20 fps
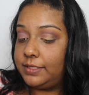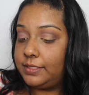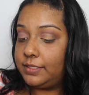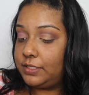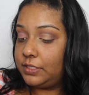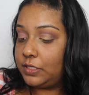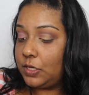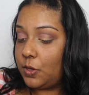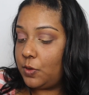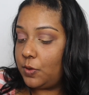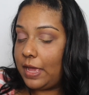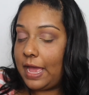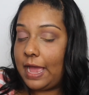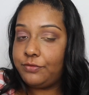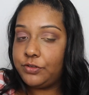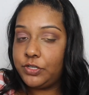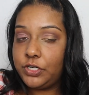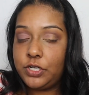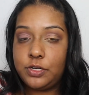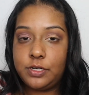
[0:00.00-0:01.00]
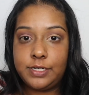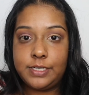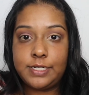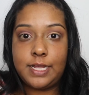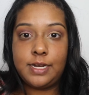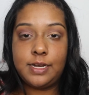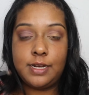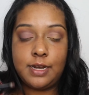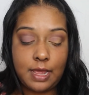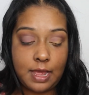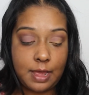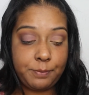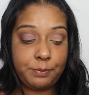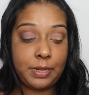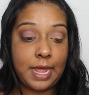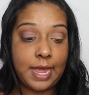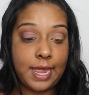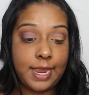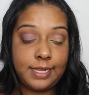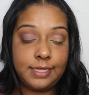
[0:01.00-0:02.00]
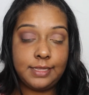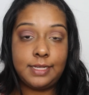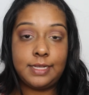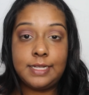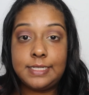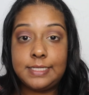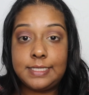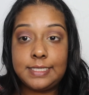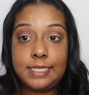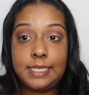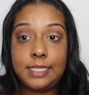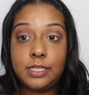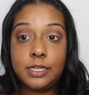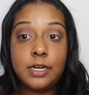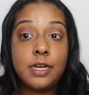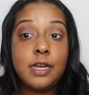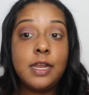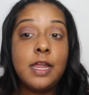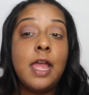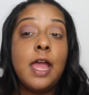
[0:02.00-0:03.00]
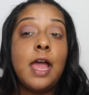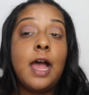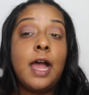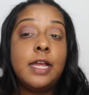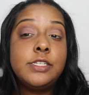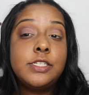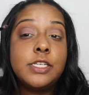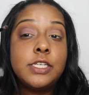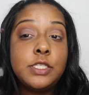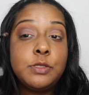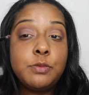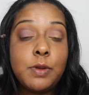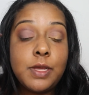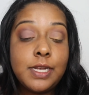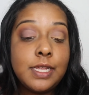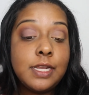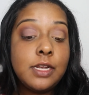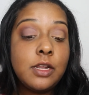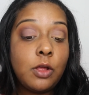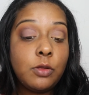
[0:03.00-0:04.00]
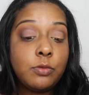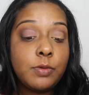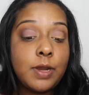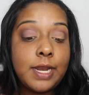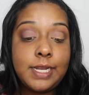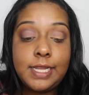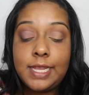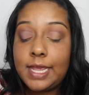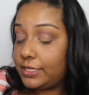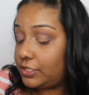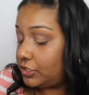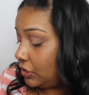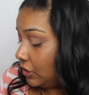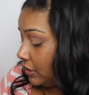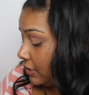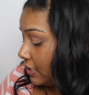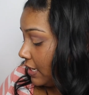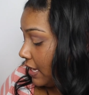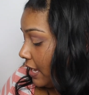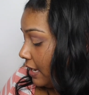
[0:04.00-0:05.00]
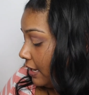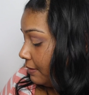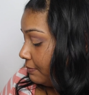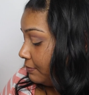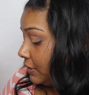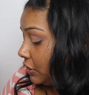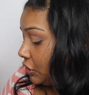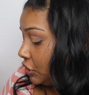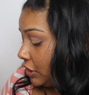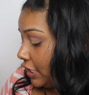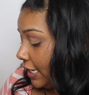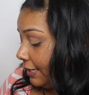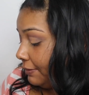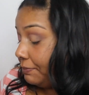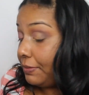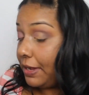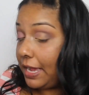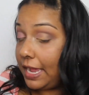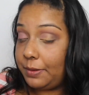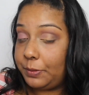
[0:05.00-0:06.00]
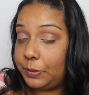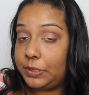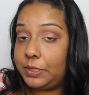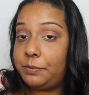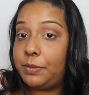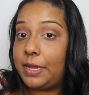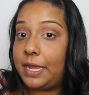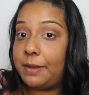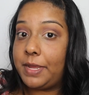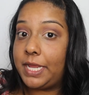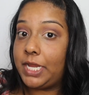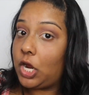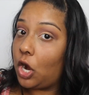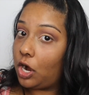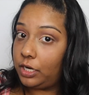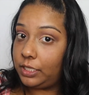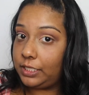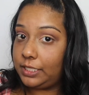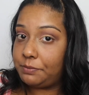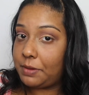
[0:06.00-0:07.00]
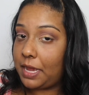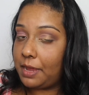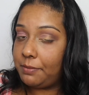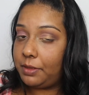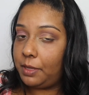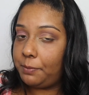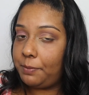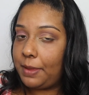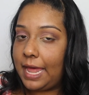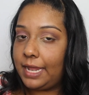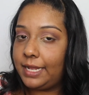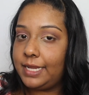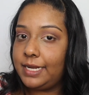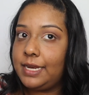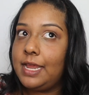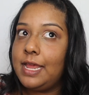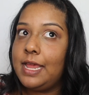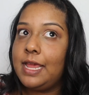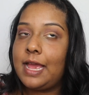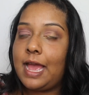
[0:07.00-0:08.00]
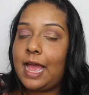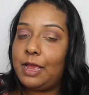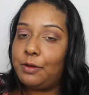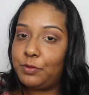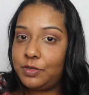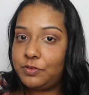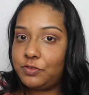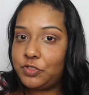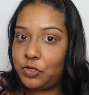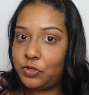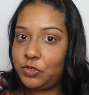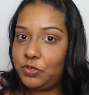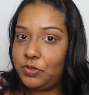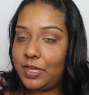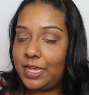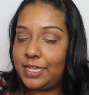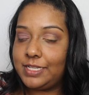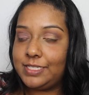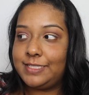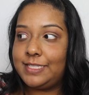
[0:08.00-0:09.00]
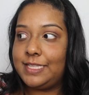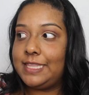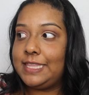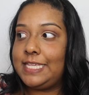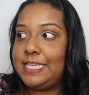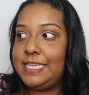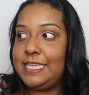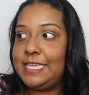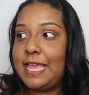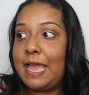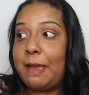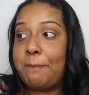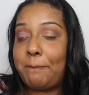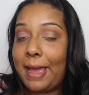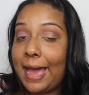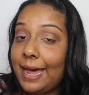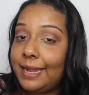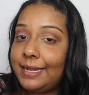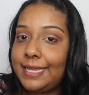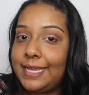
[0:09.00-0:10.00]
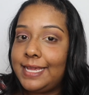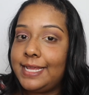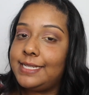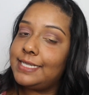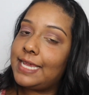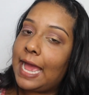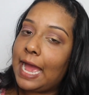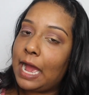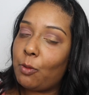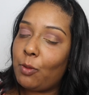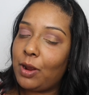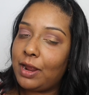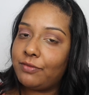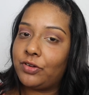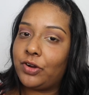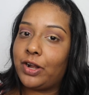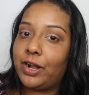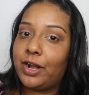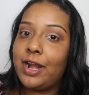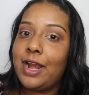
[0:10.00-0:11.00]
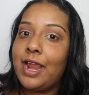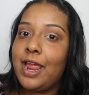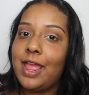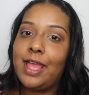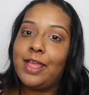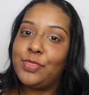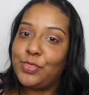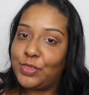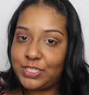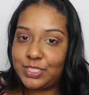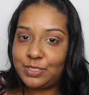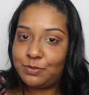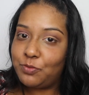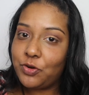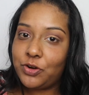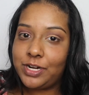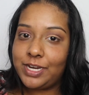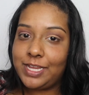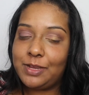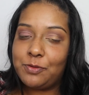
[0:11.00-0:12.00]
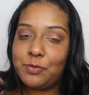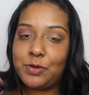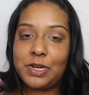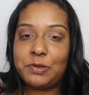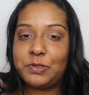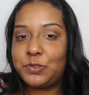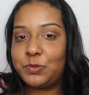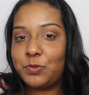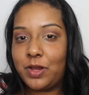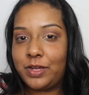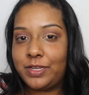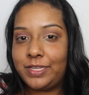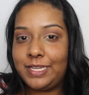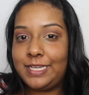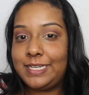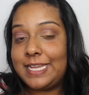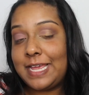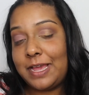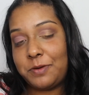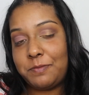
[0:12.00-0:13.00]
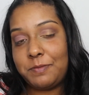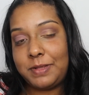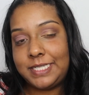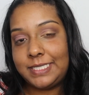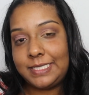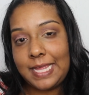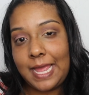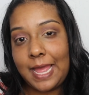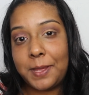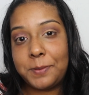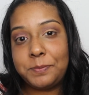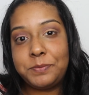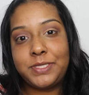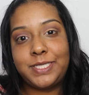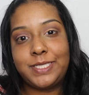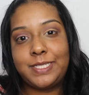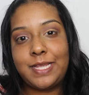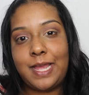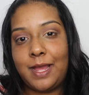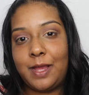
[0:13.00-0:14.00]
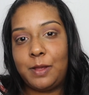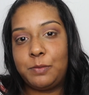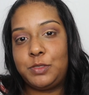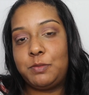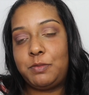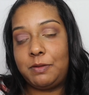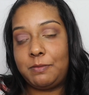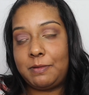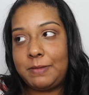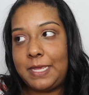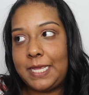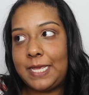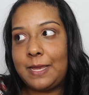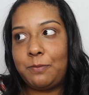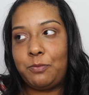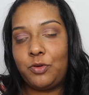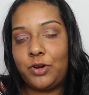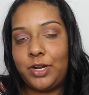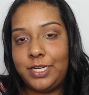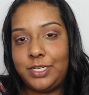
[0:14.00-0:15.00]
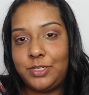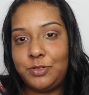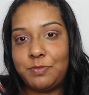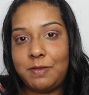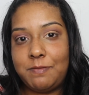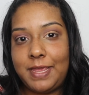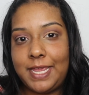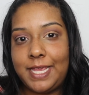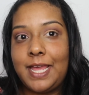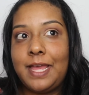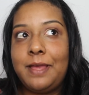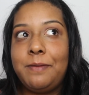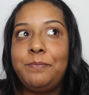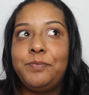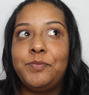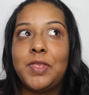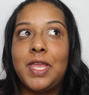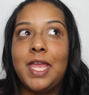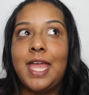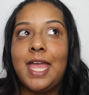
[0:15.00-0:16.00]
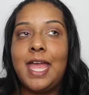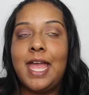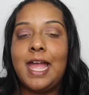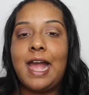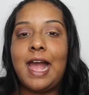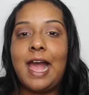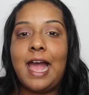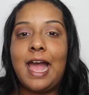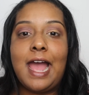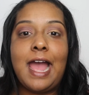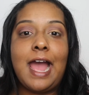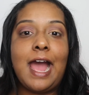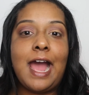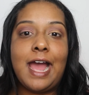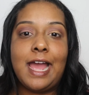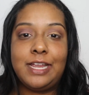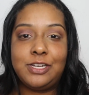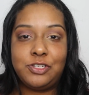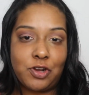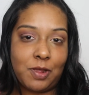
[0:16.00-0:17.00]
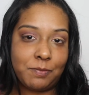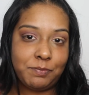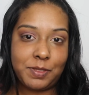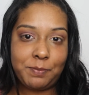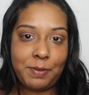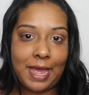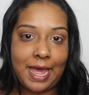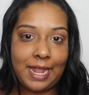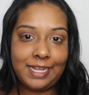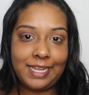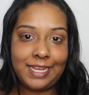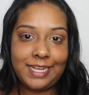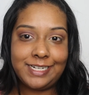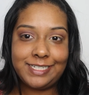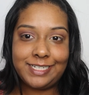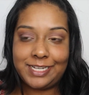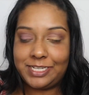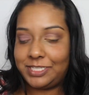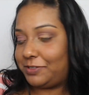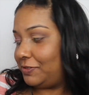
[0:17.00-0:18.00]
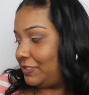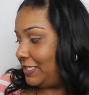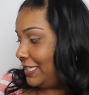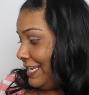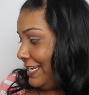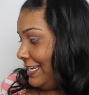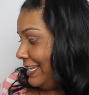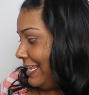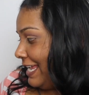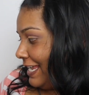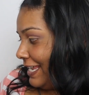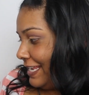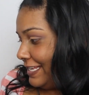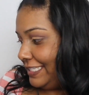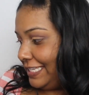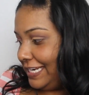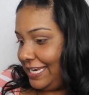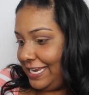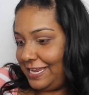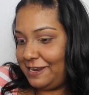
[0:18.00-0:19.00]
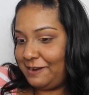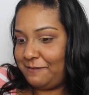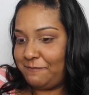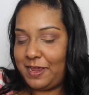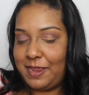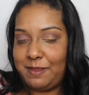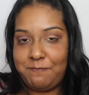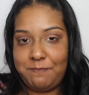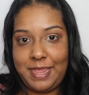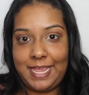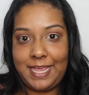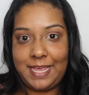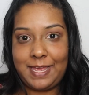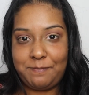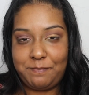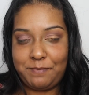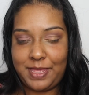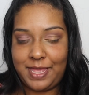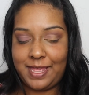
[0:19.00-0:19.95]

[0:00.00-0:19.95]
so after you're done applying the concealer, I just went in already. I took the shade Bible by my Carly Bible palette. I would have shown you guys the palette. However, this morning when I was walking down my steps to bring my makeup where I do my makeup, I dropped the palette because it was sitting in my makeup